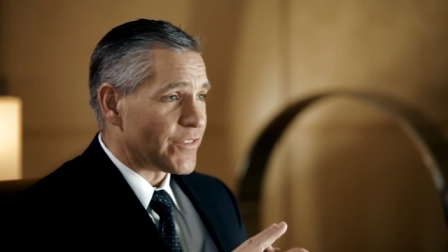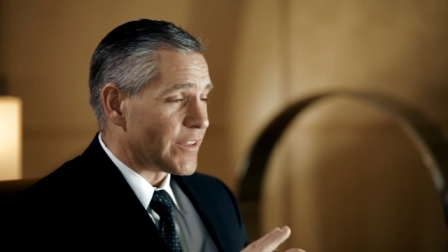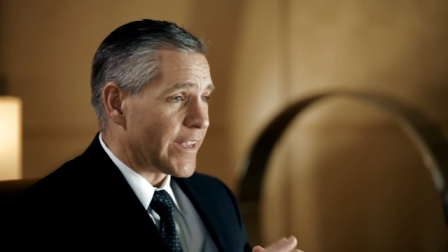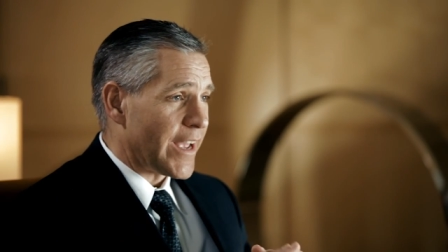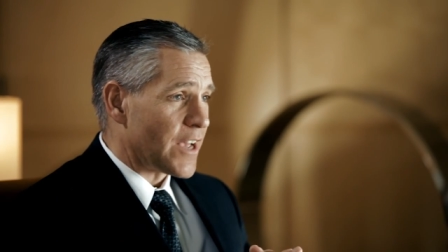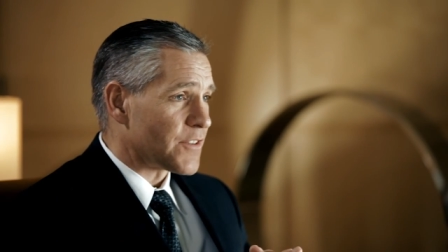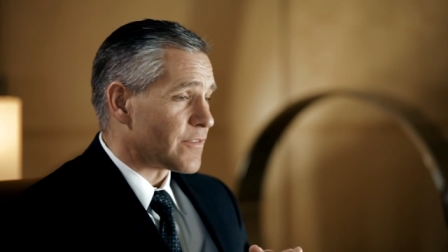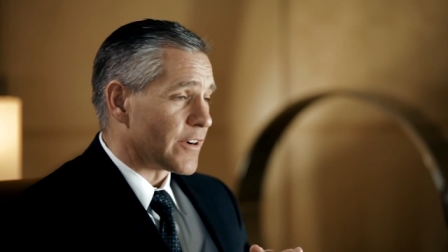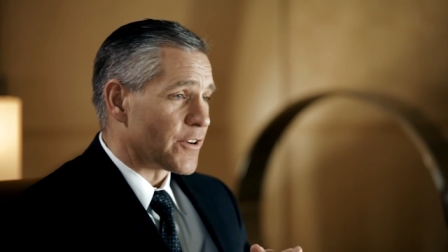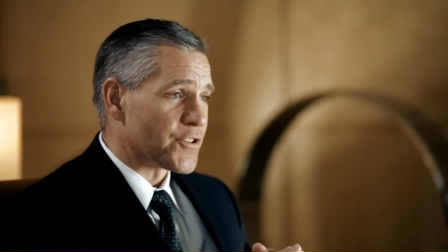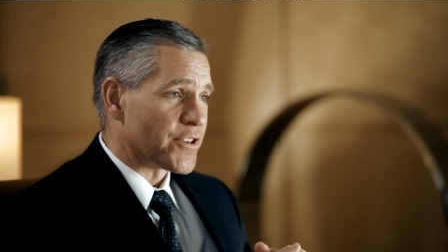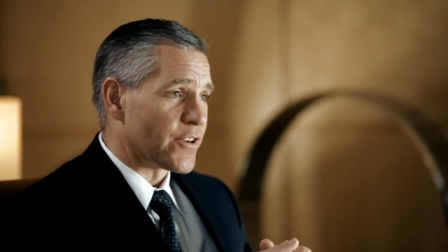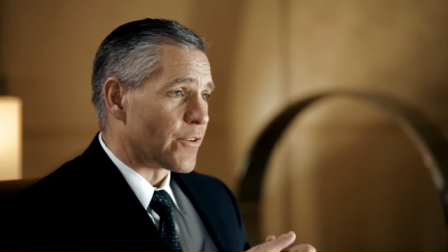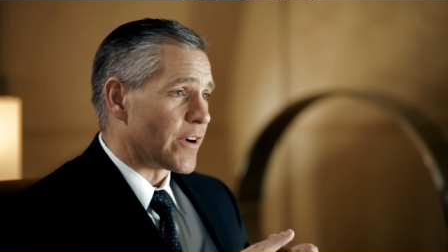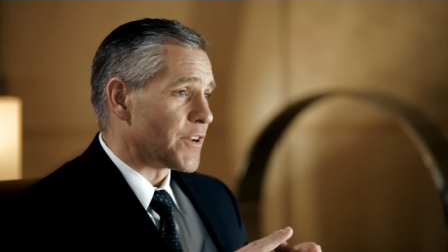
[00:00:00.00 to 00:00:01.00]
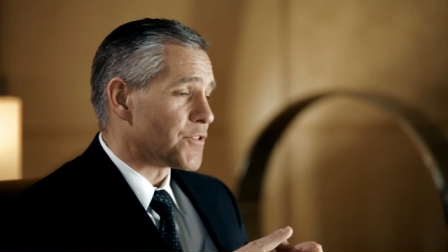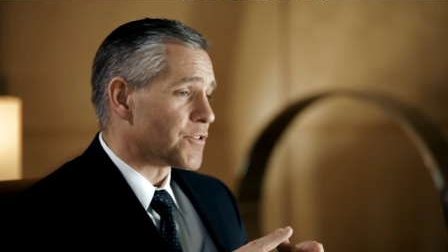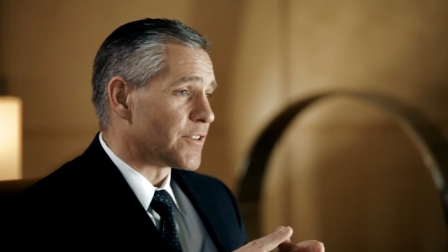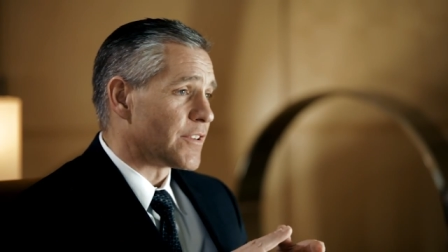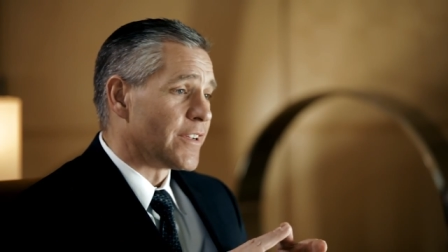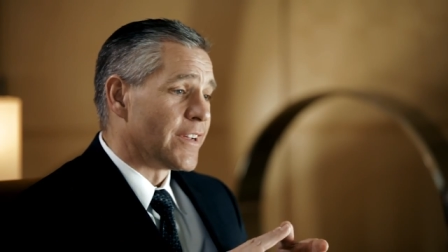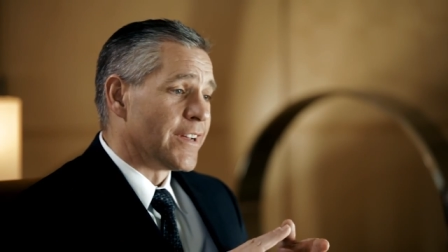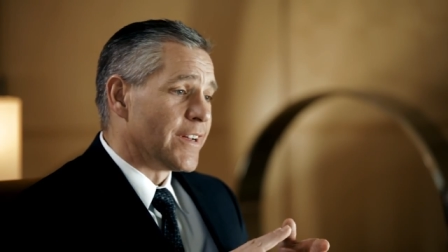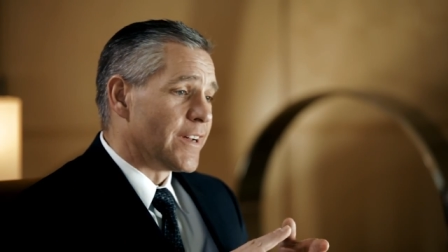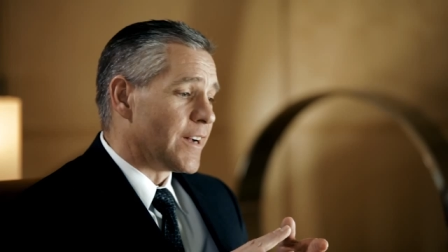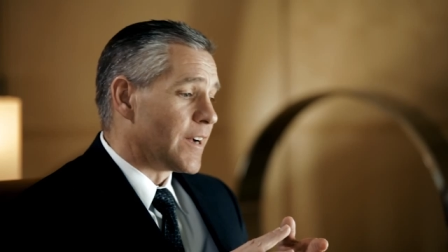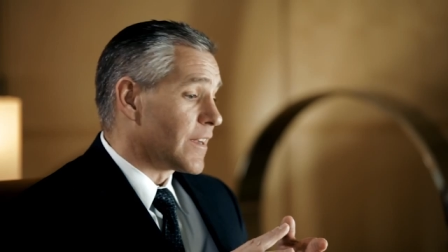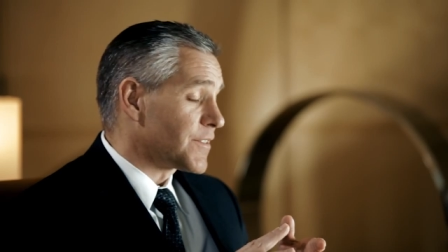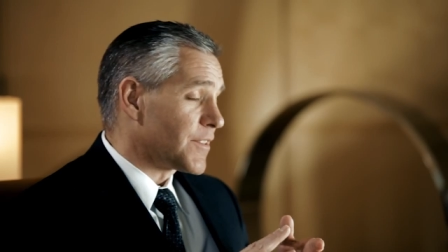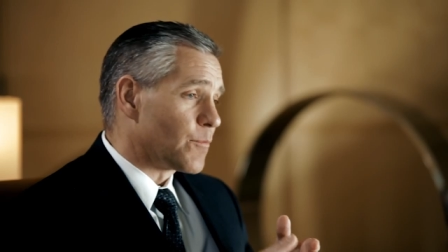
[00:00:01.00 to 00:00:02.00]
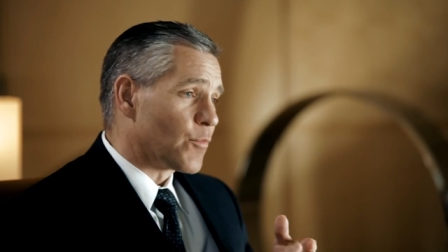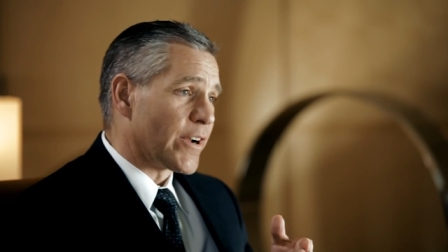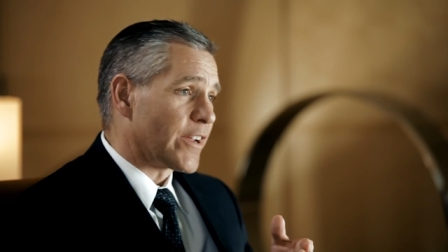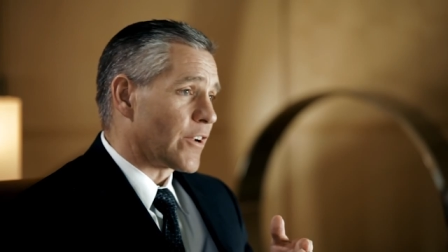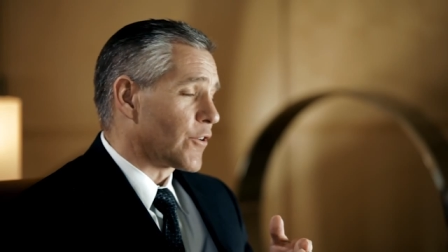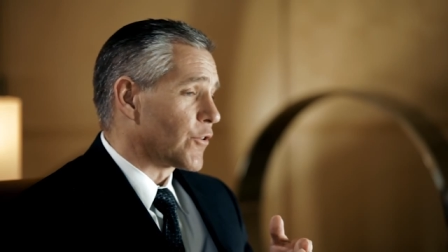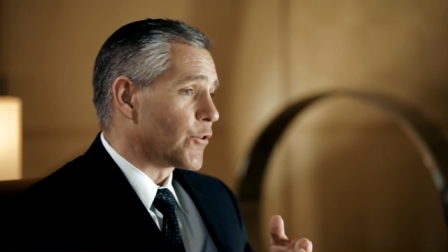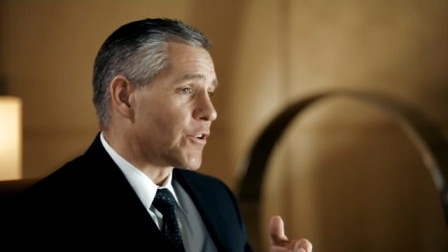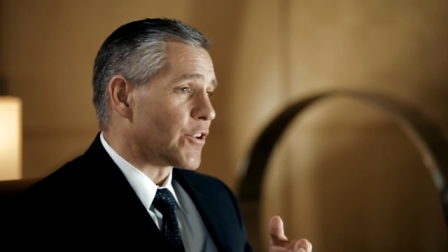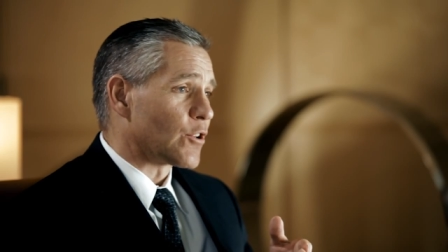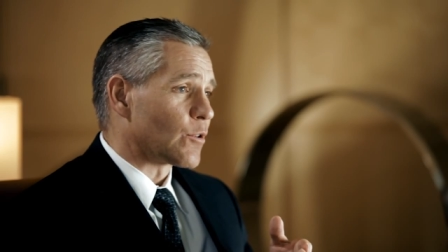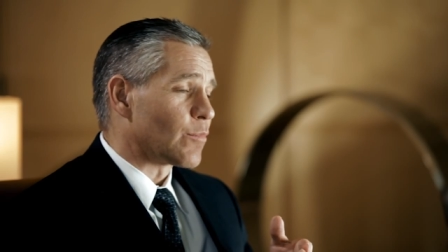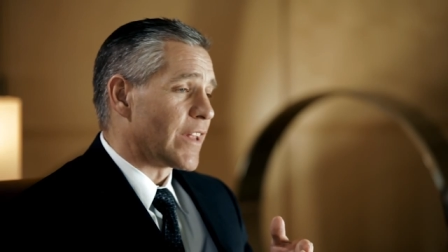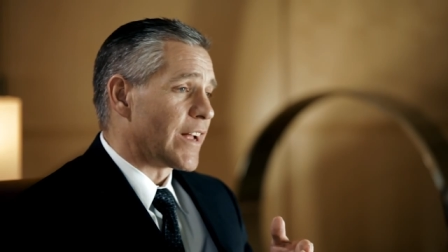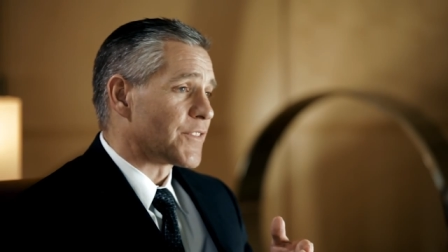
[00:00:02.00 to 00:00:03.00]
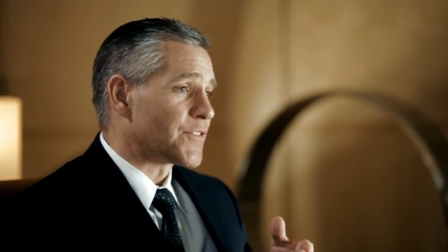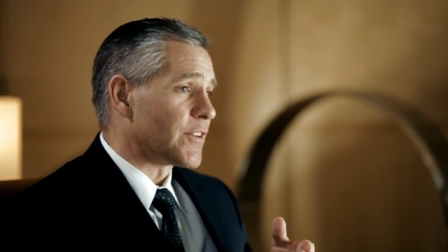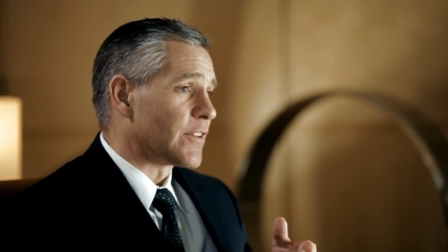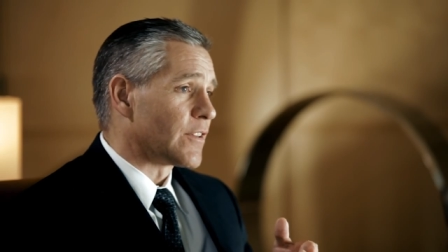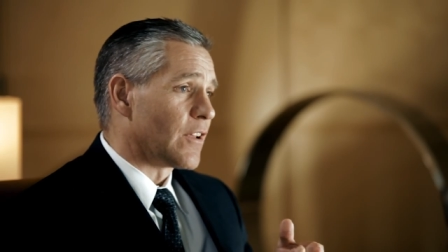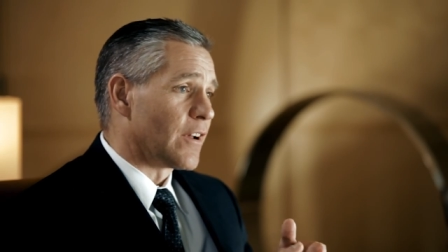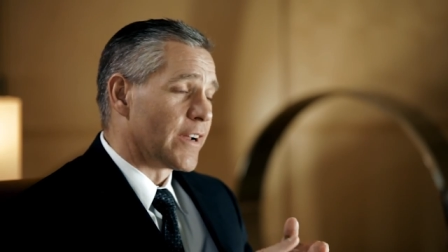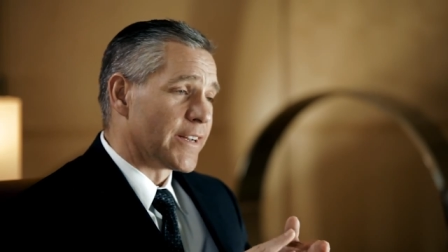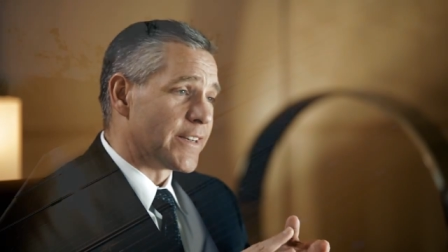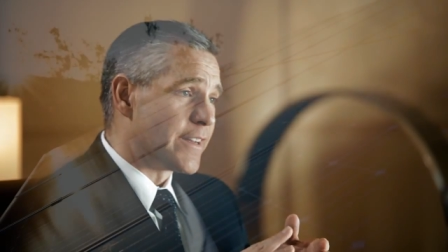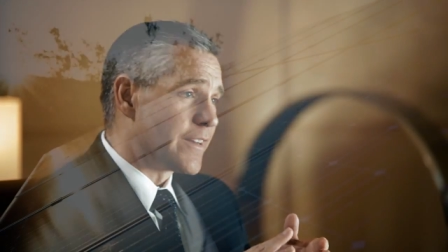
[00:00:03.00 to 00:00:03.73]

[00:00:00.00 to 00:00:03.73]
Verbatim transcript: in gas-fired generation, uh, I said bringing our nuclear plants online,